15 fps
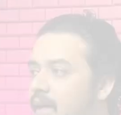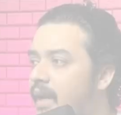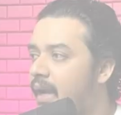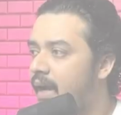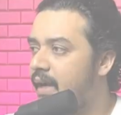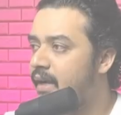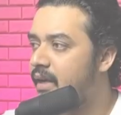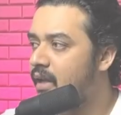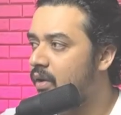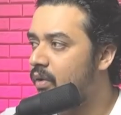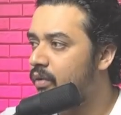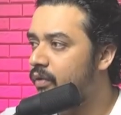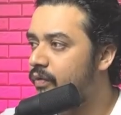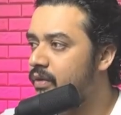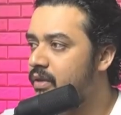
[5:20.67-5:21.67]
And now
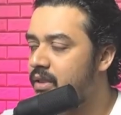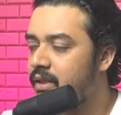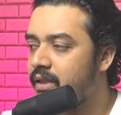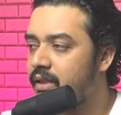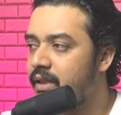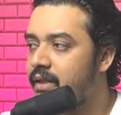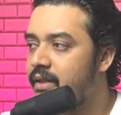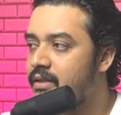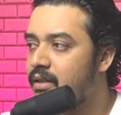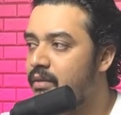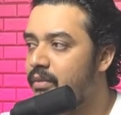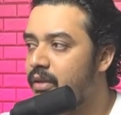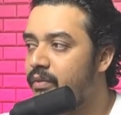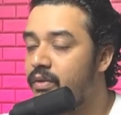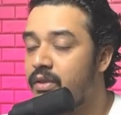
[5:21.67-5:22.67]
if you see, there is
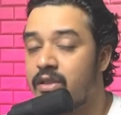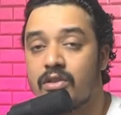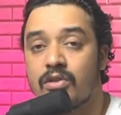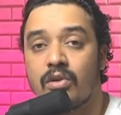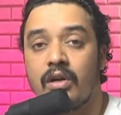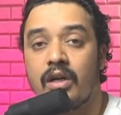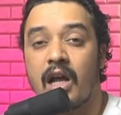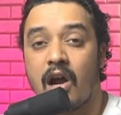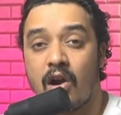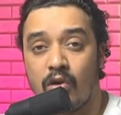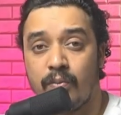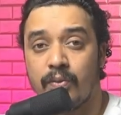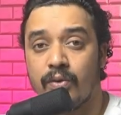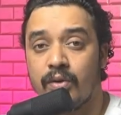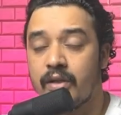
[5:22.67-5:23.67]
something which is called
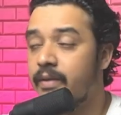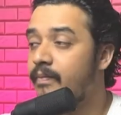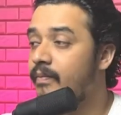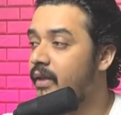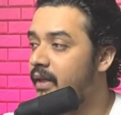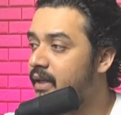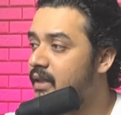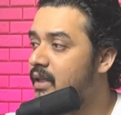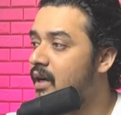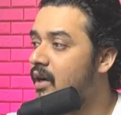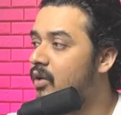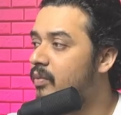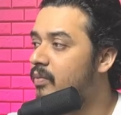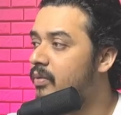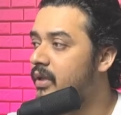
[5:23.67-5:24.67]
output. In the
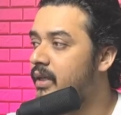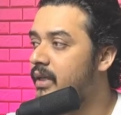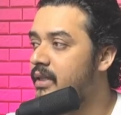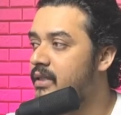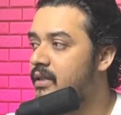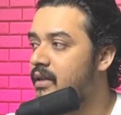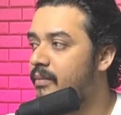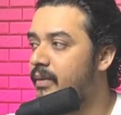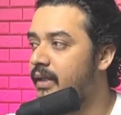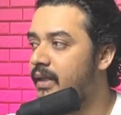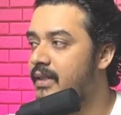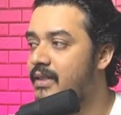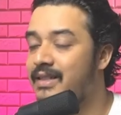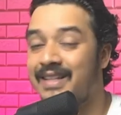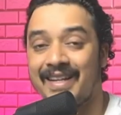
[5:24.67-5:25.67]
output it is coming
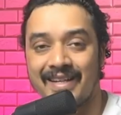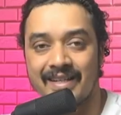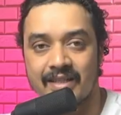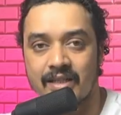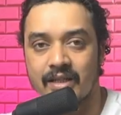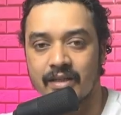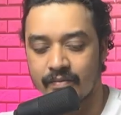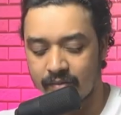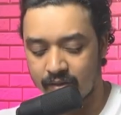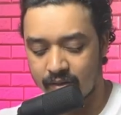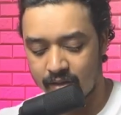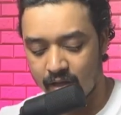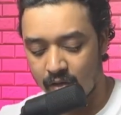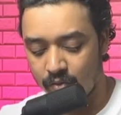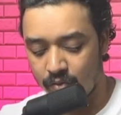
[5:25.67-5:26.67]
as text.
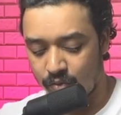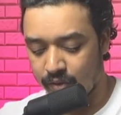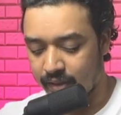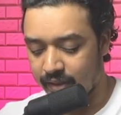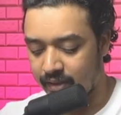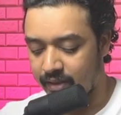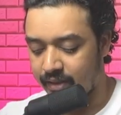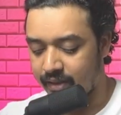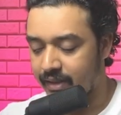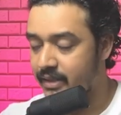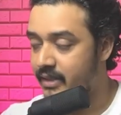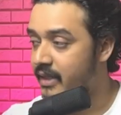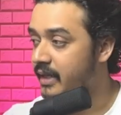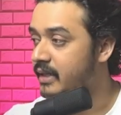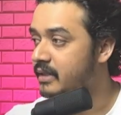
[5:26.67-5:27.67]
Now to get the
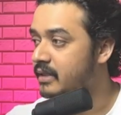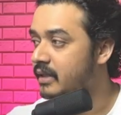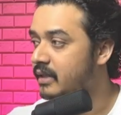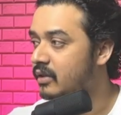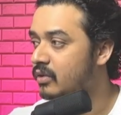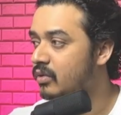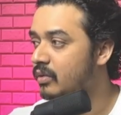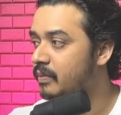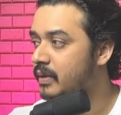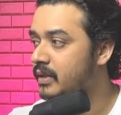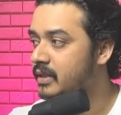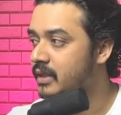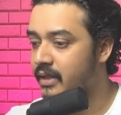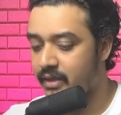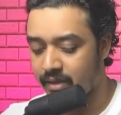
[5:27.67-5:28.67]
text, I can say
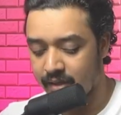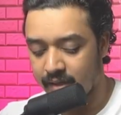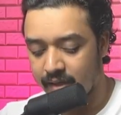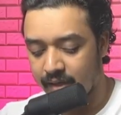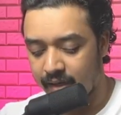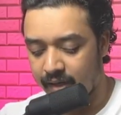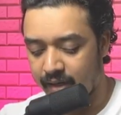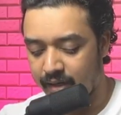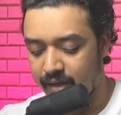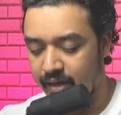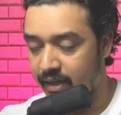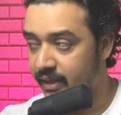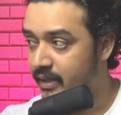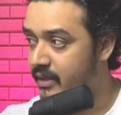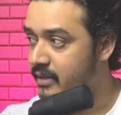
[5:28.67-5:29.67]
Ctrl+K and
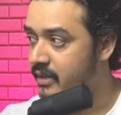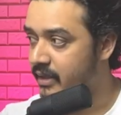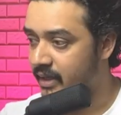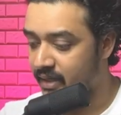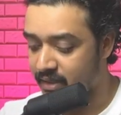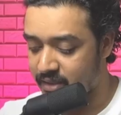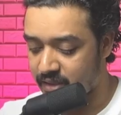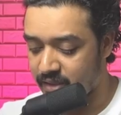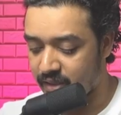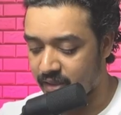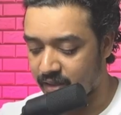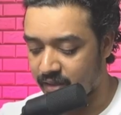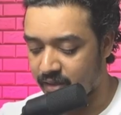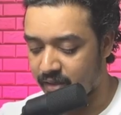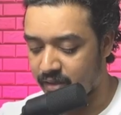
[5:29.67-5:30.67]
I can say
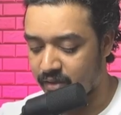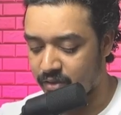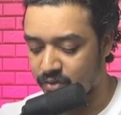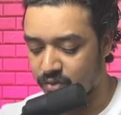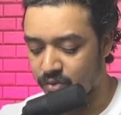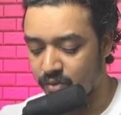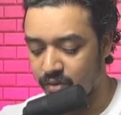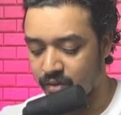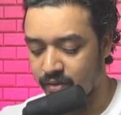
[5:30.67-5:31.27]
str_output,